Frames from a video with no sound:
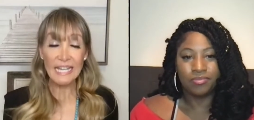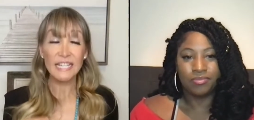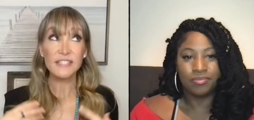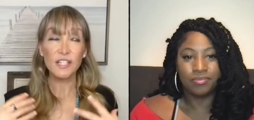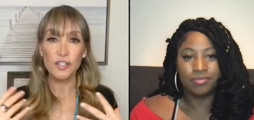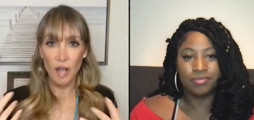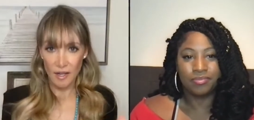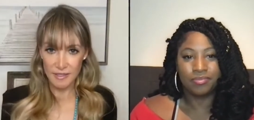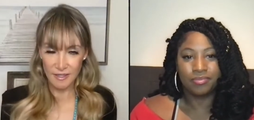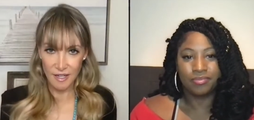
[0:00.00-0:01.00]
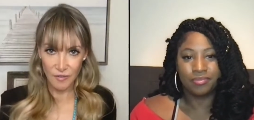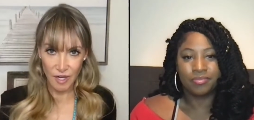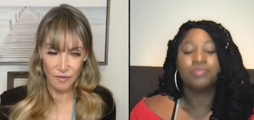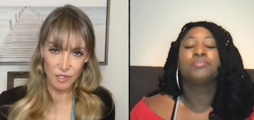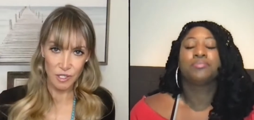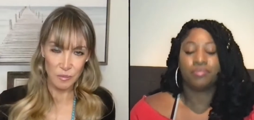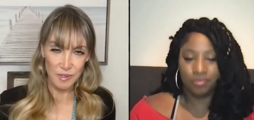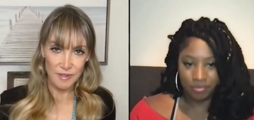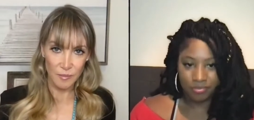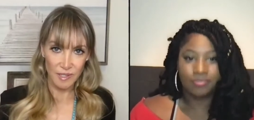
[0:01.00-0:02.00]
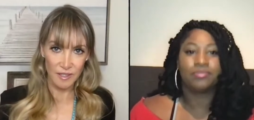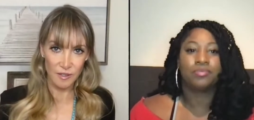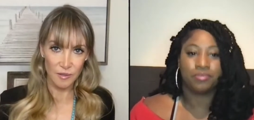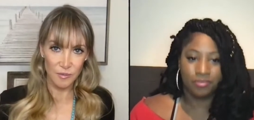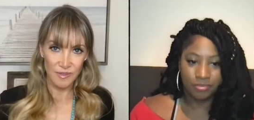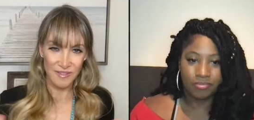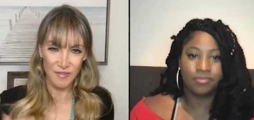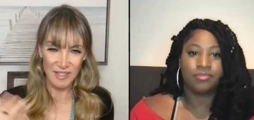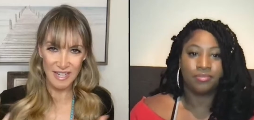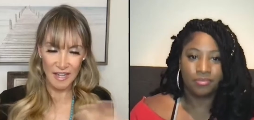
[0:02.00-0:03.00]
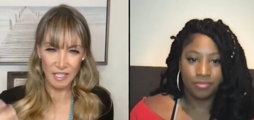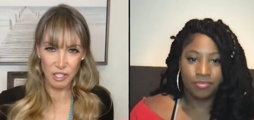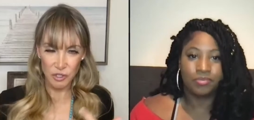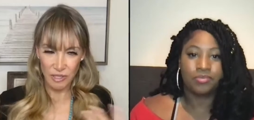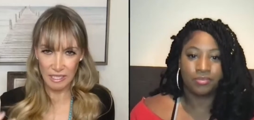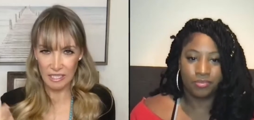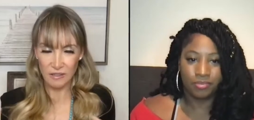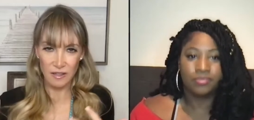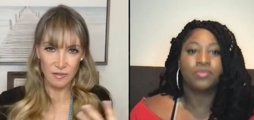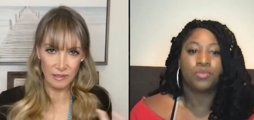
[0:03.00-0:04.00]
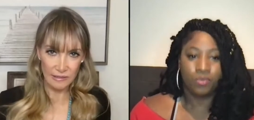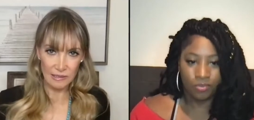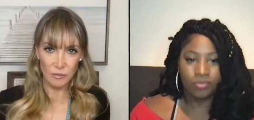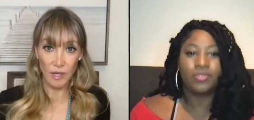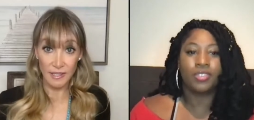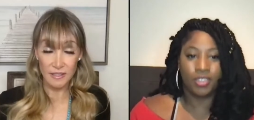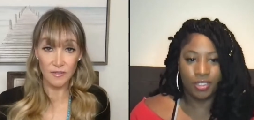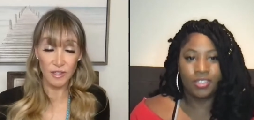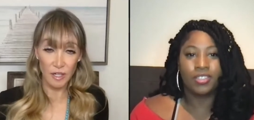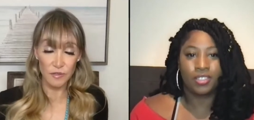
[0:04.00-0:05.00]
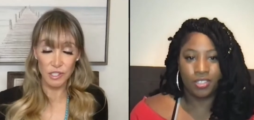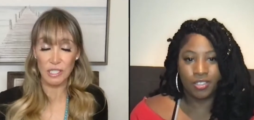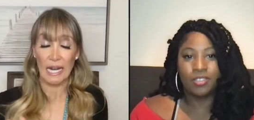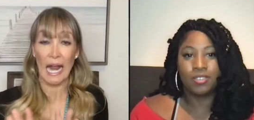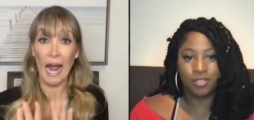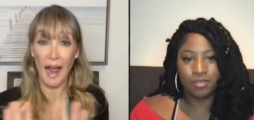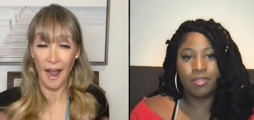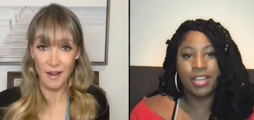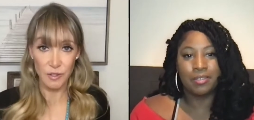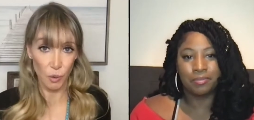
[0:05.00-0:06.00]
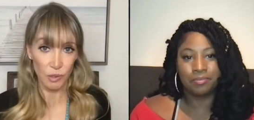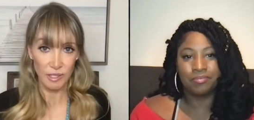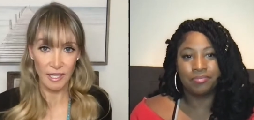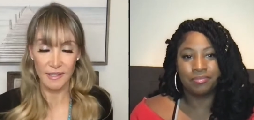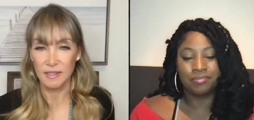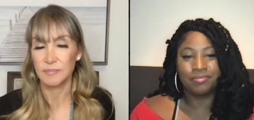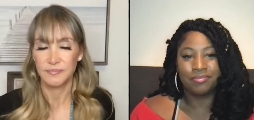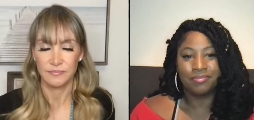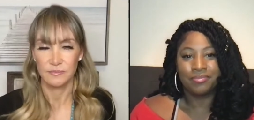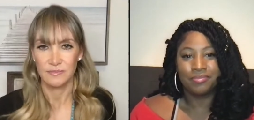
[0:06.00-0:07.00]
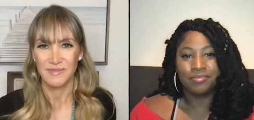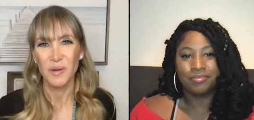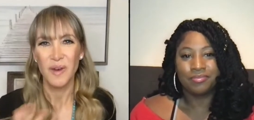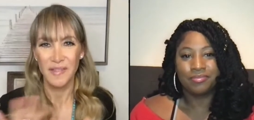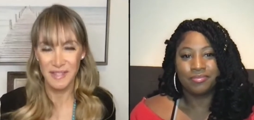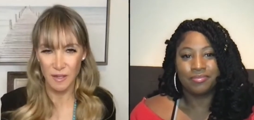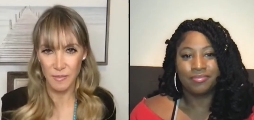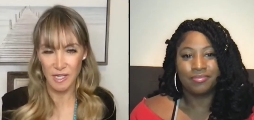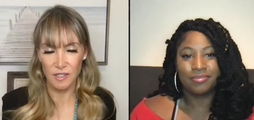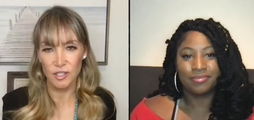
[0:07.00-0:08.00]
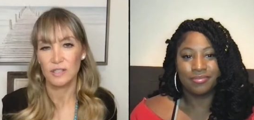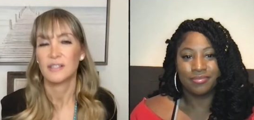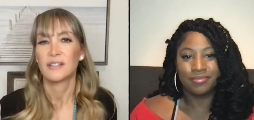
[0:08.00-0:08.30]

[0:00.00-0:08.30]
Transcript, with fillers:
Speaker 1: it's exhausting to have a conversation with somebody who, if it's not like intriguing, you're not really like wanting to have that conversation. Right. I totally get it. We're on the same page